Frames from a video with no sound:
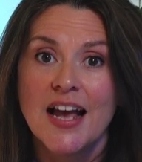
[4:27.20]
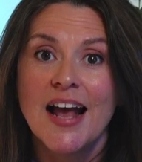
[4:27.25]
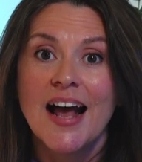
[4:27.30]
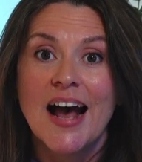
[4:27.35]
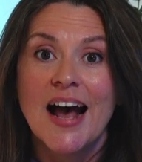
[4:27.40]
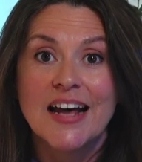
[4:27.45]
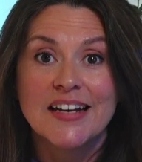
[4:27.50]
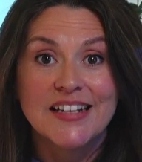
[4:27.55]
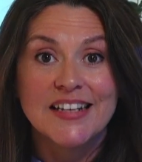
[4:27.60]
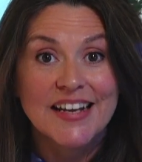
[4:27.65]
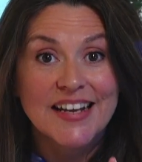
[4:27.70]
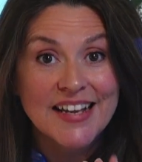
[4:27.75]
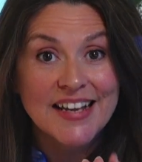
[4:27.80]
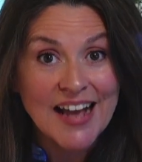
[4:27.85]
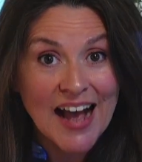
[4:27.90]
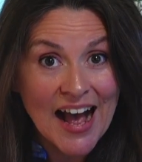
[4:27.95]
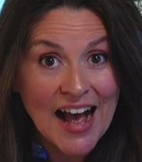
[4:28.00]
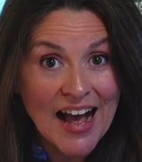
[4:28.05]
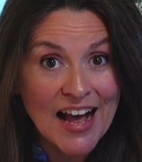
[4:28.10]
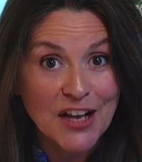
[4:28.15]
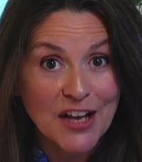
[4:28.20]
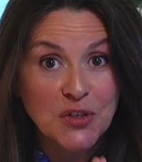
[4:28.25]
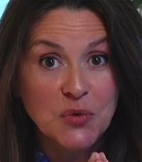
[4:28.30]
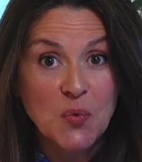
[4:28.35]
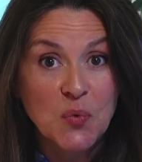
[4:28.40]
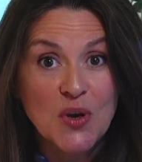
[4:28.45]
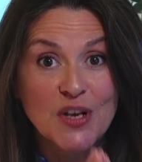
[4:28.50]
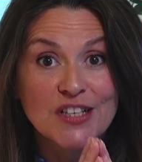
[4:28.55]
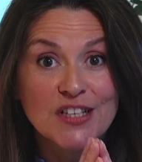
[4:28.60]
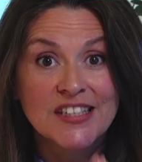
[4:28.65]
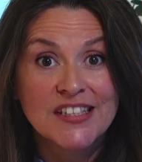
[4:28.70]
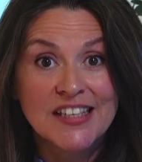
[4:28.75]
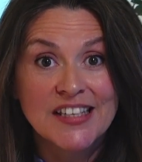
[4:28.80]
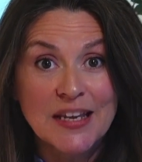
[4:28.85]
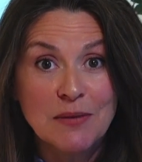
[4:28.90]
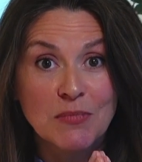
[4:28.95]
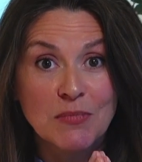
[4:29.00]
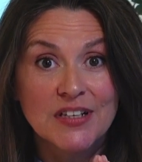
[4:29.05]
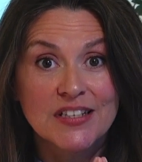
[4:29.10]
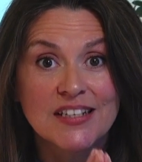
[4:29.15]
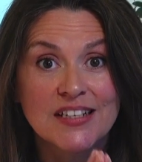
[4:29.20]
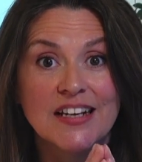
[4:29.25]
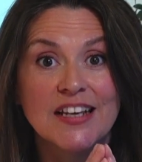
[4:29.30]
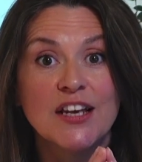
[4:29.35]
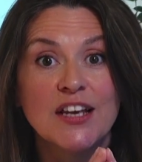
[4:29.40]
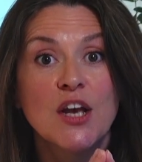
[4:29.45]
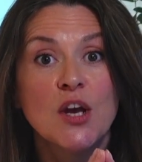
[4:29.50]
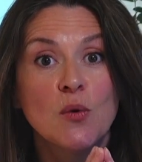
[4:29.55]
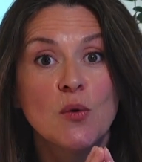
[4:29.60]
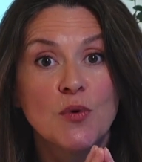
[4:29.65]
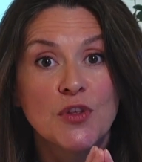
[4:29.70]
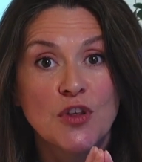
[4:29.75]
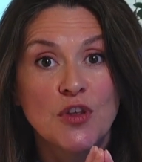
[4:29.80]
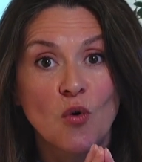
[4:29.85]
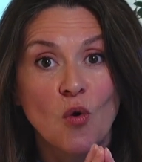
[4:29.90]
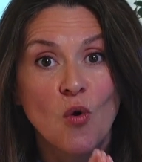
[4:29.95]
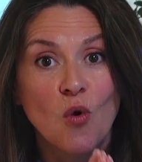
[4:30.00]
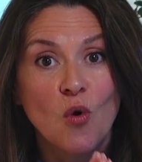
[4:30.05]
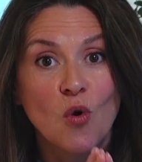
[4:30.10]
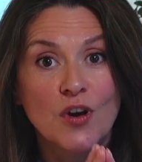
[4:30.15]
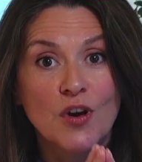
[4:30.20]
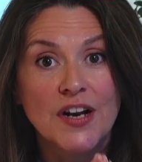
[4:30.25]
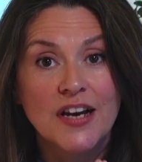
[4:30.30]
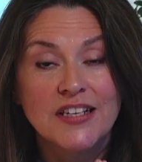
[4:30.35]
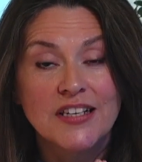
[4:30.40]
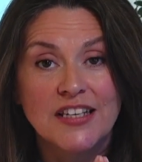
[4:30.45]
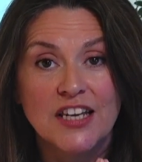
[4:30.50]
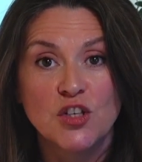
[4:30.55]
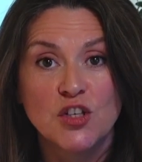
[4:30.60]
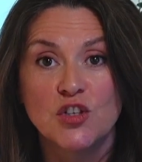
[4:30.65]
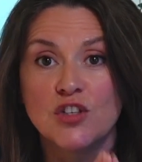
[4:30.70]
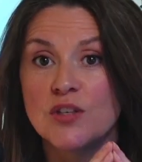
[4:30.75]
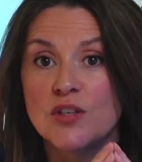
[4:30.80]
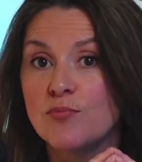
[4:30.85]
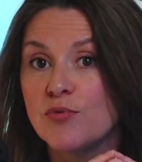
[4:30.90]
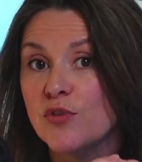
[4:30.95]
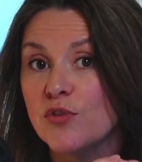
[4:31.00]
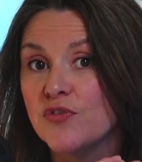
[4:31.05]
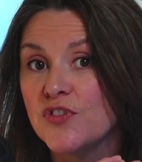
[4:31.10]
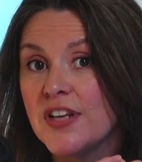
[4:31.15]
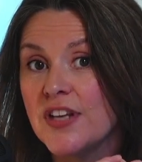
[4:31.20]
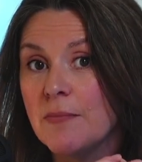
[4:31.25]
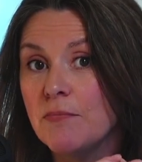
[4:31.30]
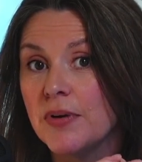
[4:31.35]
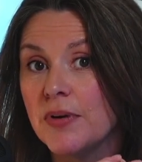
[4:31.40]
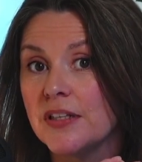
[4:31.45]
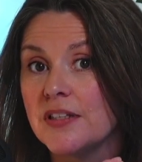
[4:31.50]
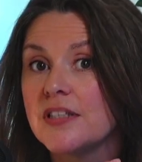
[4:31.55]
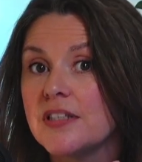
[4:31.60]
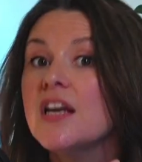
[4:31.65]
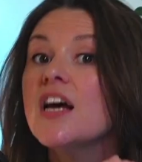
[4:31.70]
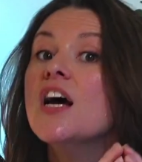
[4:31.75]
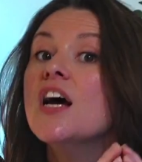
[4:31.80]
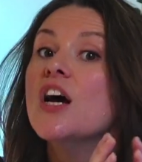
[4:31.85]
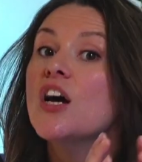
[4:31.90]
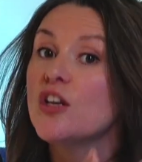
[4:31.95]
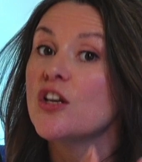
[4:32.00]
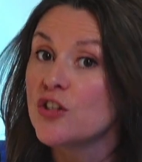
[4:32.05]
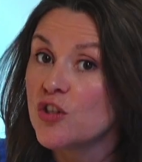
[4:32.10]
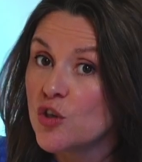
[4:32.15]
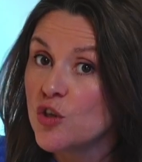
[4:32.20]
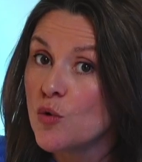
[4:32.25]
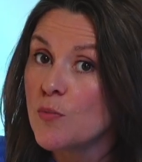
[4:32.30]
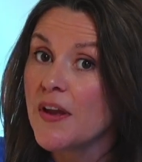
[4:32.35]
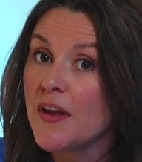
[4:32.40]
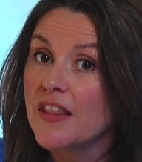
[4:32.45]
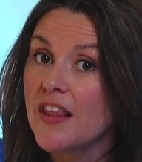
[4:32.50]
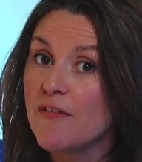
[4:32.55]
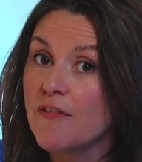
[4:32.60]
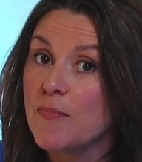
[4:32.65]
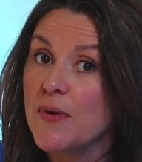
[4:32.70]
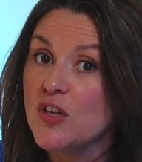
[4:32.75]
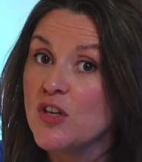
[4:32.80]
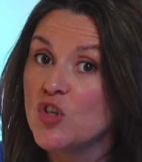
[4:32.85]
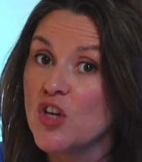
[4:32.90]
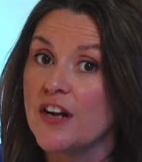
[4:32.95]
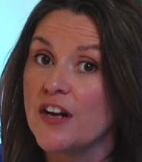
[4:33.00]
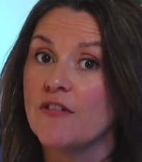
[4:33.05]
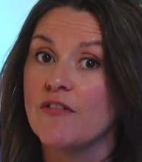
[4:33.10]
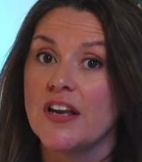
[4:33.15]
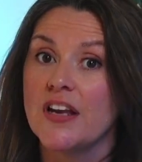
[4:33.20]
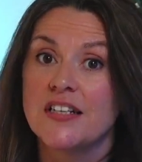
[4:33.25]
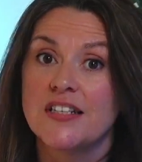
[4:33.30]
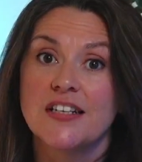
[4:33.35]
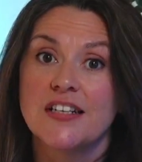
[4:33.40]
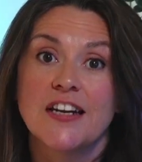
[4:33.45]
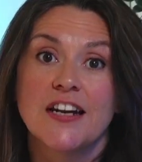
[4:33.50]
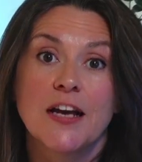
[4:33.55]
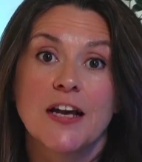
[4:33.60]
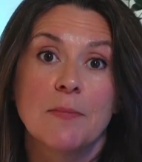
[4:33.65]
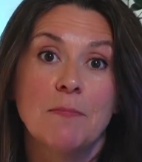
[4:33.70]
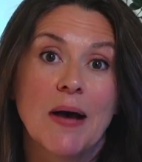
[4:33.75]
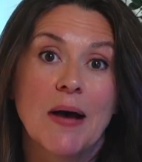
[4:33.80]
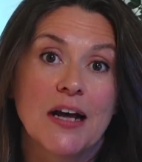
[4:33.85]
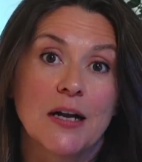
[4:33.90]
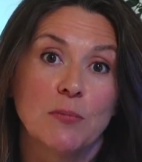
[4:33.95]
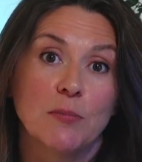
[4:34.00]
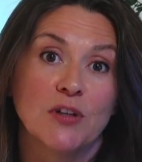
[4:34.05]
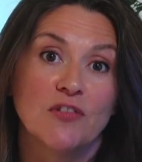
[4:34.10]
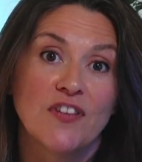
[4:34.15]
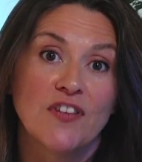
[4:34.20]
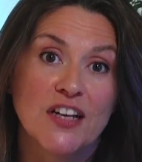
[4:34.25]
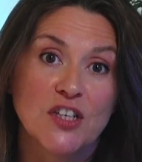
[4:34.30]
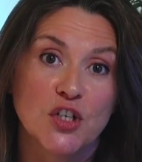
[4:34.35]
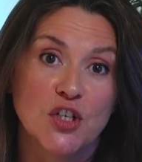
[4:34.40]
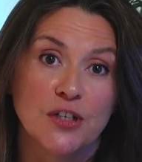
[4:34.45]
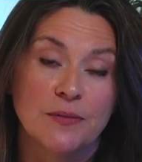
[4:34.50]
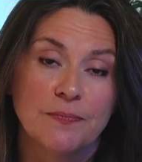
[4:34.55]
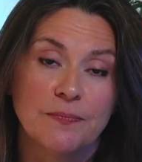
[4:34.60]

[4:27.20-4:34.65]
and it can work seamlessly with your organization's approved templates, assuming they've been generated in a compatible fashion.